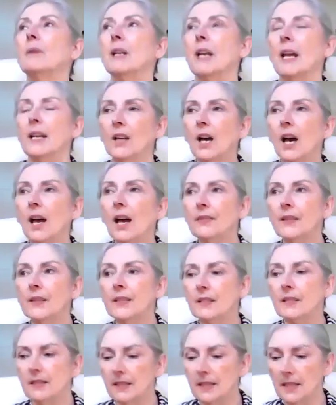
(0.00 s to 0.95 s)
when I got
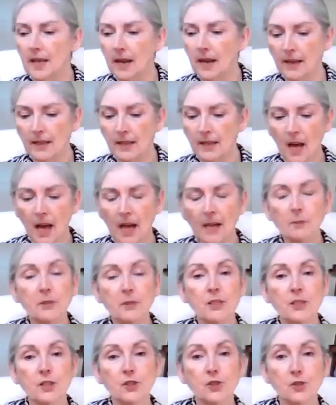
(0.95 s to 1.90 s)
this deck, I
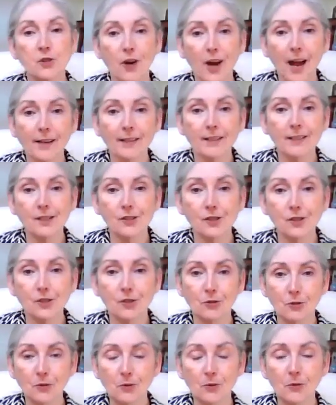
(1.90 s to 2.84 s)
was attracted
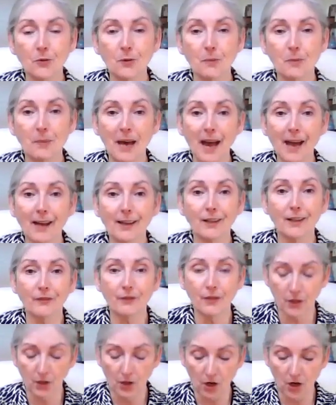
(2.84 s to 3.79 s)
to the back
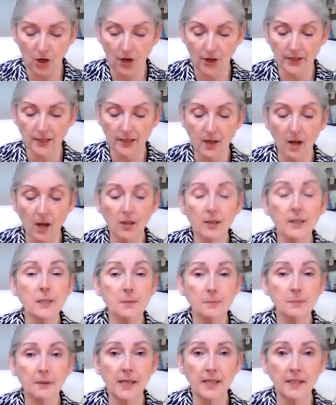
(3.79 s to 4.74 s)
of the card. And I'll
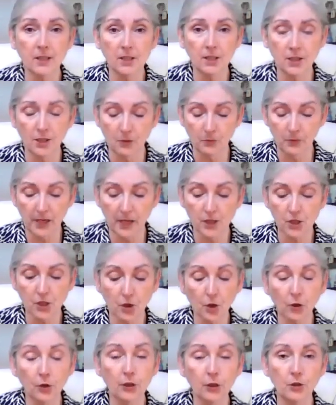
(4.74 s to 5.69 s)
explain to you when I
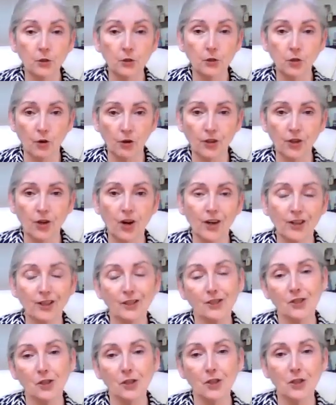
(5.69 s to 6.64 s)
show you your
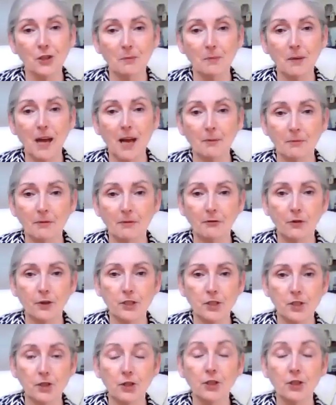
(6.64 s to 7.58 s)
card. I'll show you the back
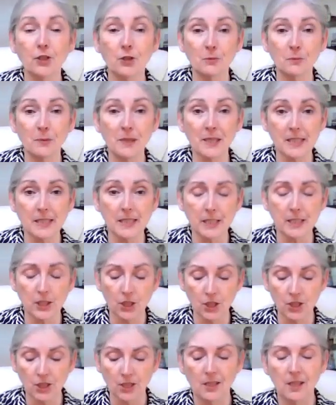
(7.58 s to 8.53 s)
before I show you your
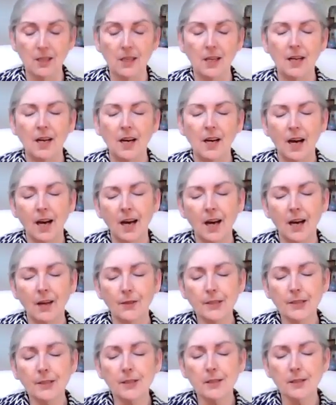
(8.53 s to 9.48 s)
message.
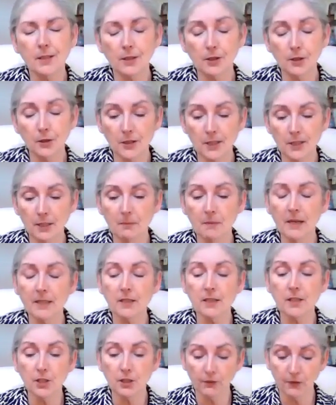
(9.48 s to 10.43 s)
This is the closing
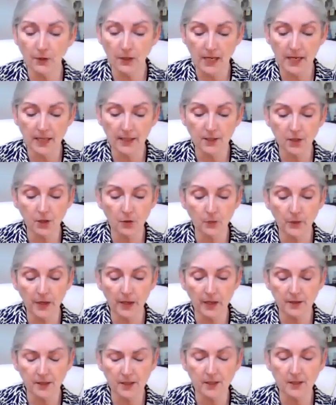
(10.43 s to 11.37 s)
message for Cancer.
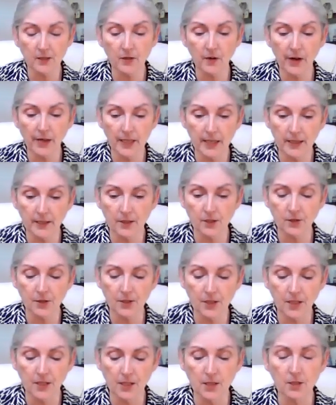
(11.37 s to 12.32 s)
What else does our
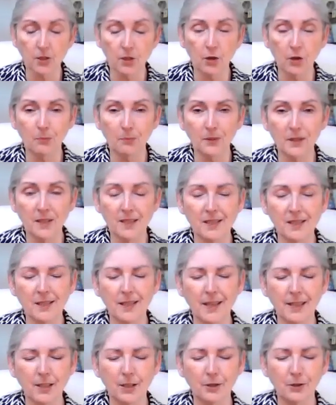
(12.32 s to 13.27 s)
Cancers need to know? Please,
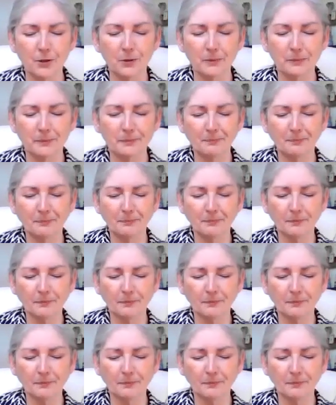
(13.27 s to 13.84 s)
thank you.